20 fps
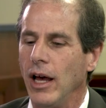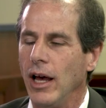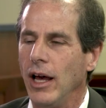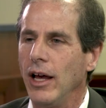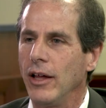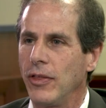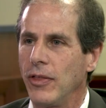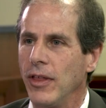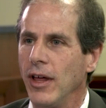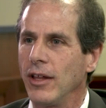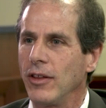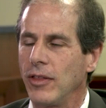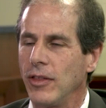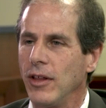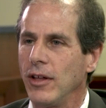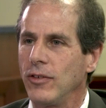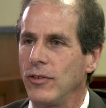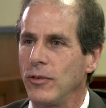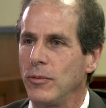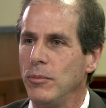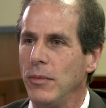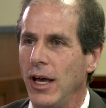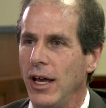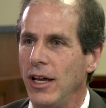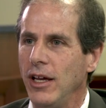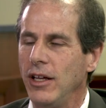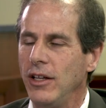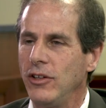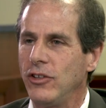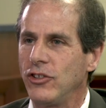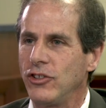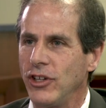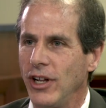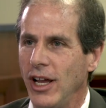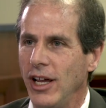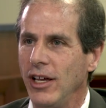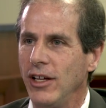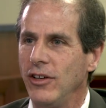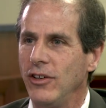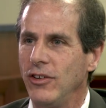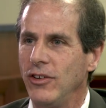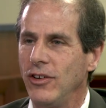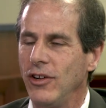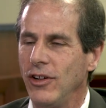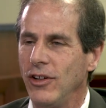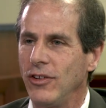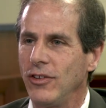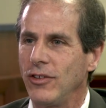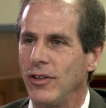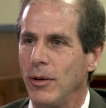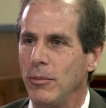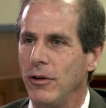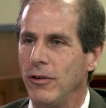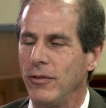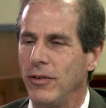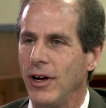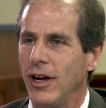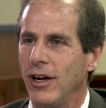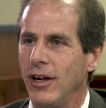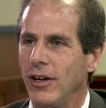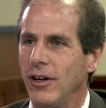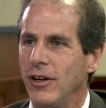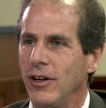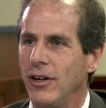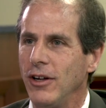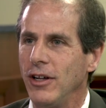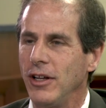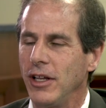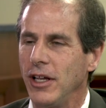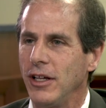I think this may change some of our